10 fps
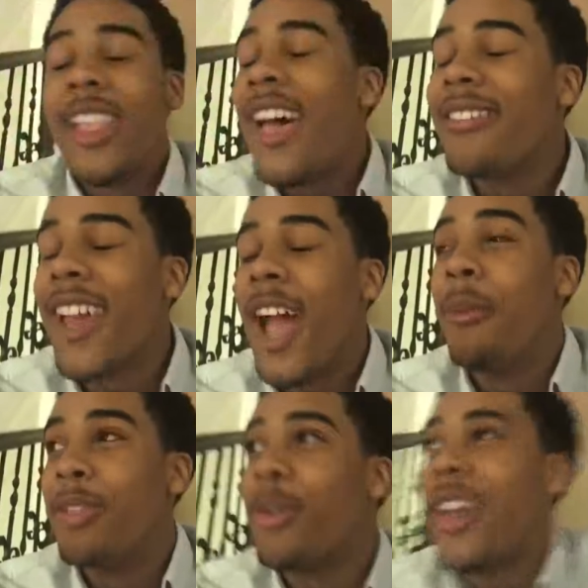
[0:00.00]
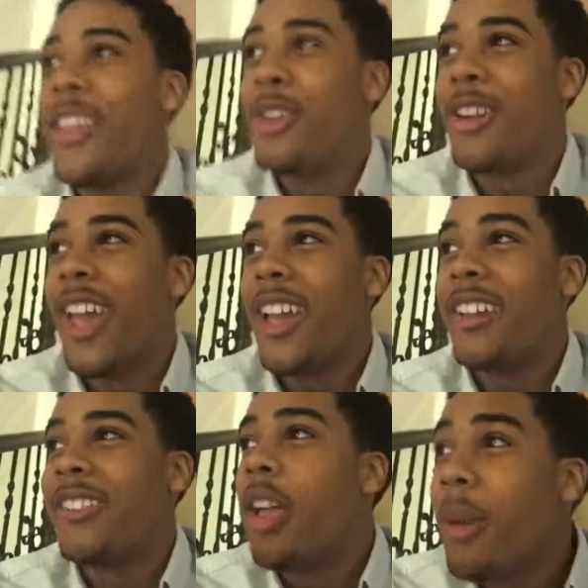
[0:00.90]
For the last time. It's okay that you're gay.
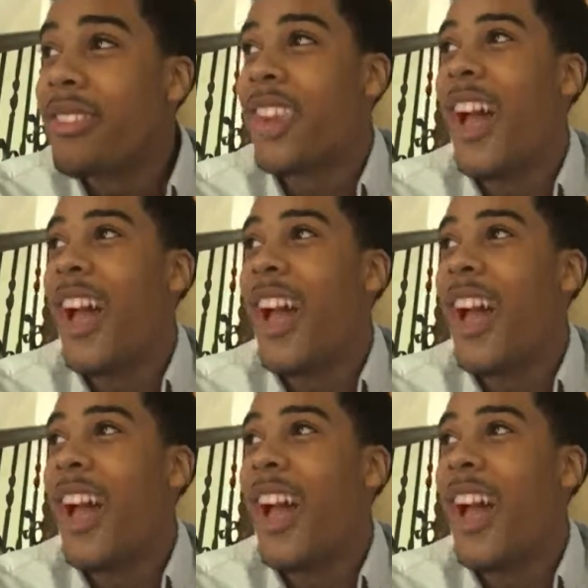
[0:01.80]
Tell him I said